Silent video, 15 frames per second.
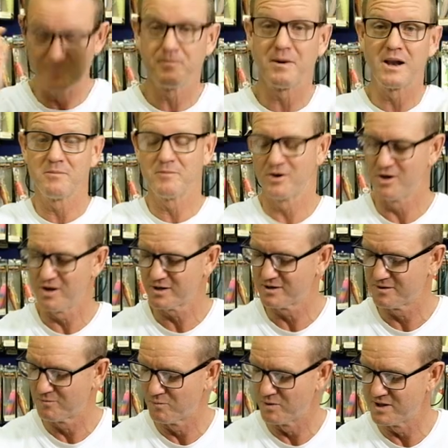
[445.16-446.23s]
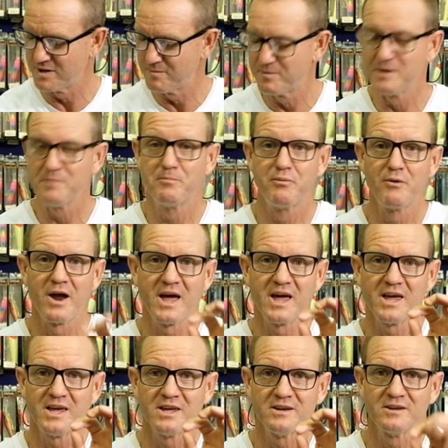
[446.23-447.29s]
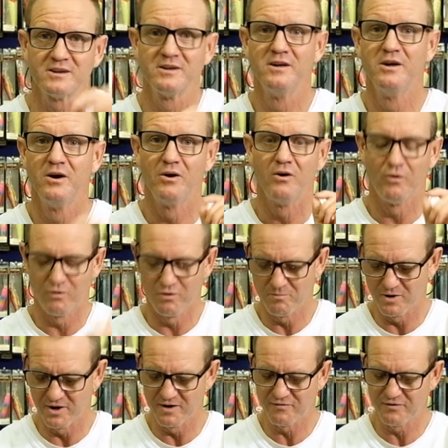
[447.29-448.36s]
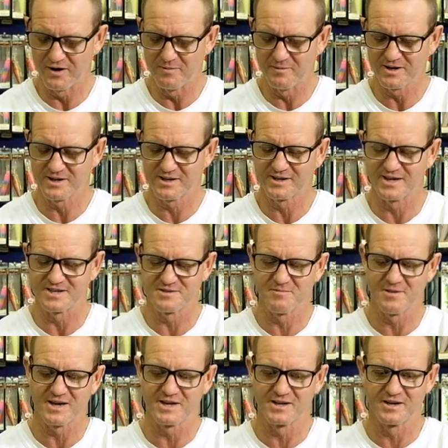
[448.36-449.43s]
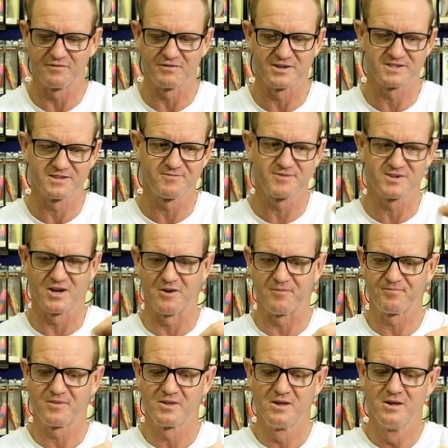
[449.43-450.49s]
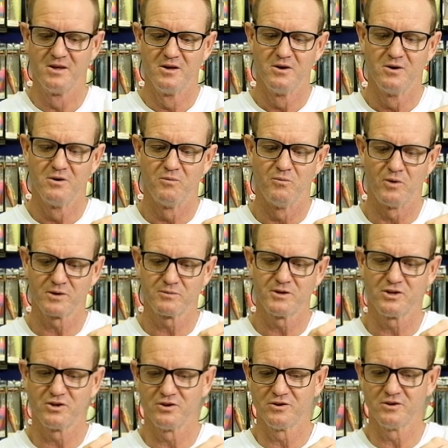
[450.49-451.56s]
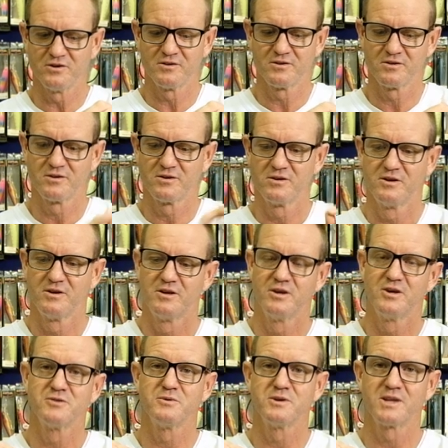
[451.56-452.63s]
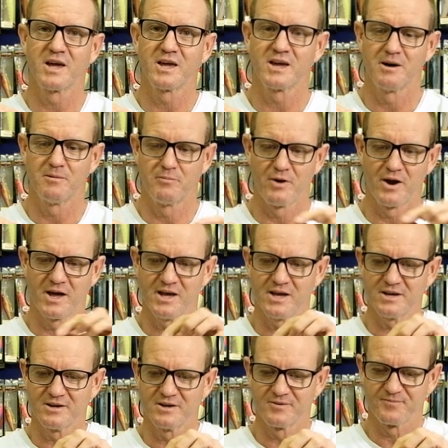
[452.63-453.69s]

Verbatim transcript: a Palomar knot, whether it be braid or monofilament, it doesn't make a difference. So what we do is we take our braid,